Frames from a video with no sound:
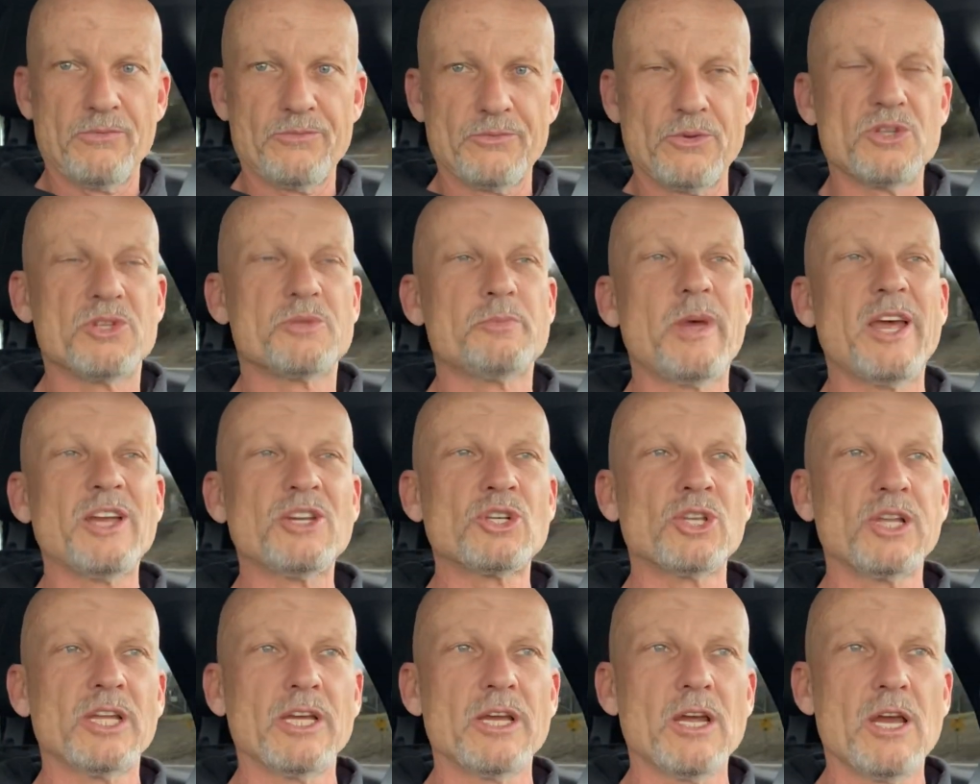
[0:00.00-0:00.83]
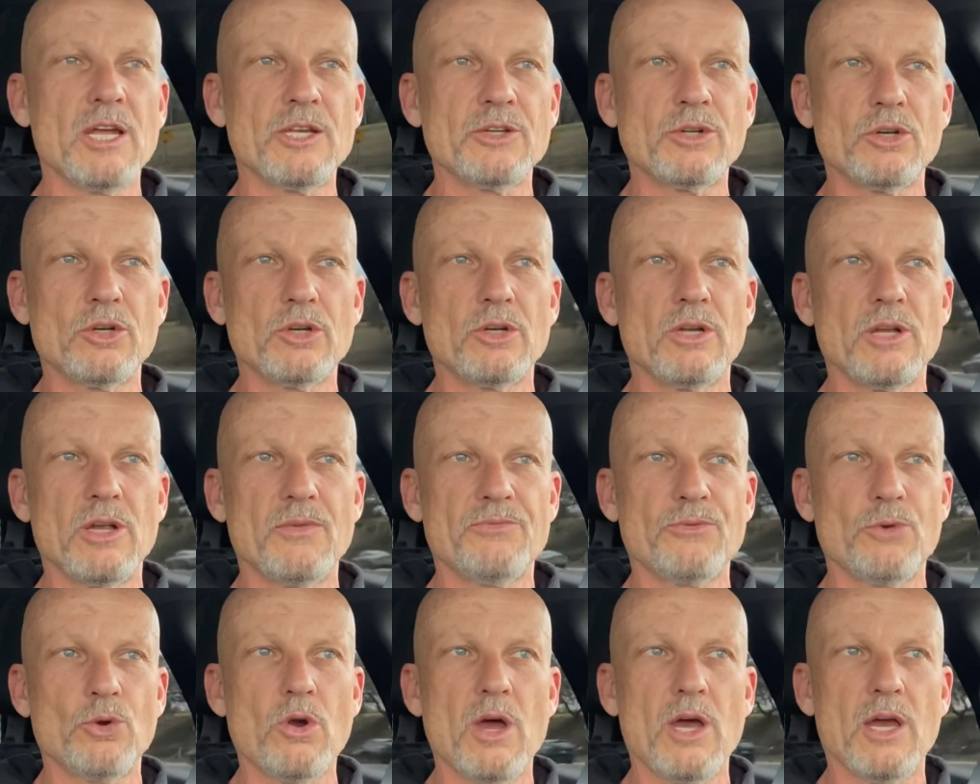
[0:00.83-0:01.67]
especially
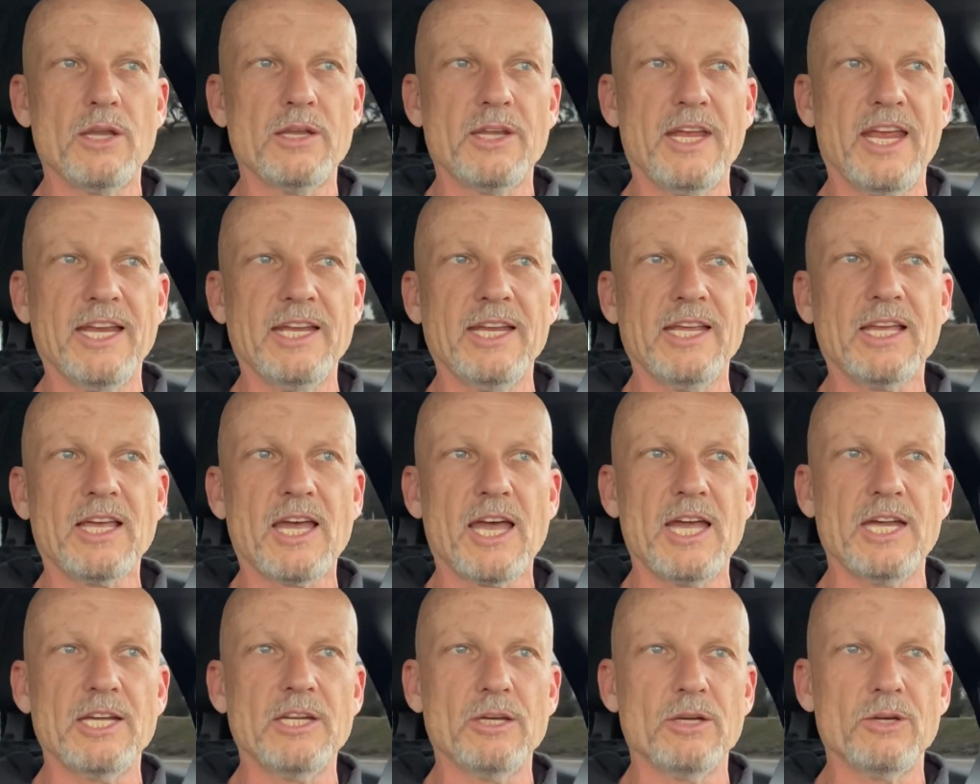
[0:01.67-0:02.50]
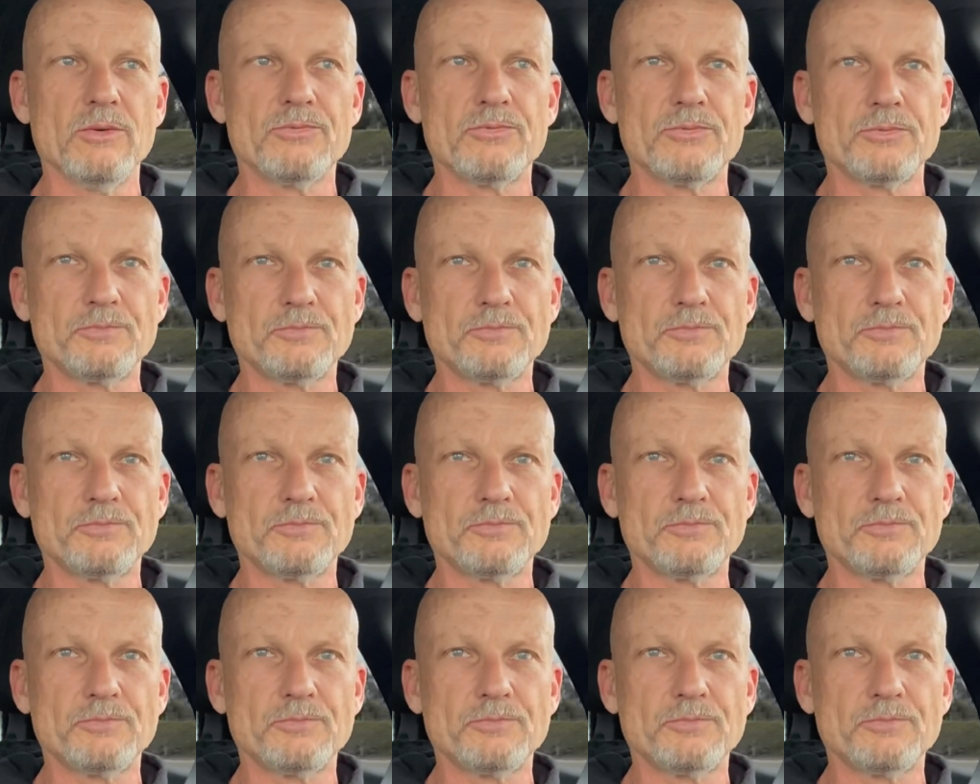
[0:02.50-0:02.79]
if you're on any kind of,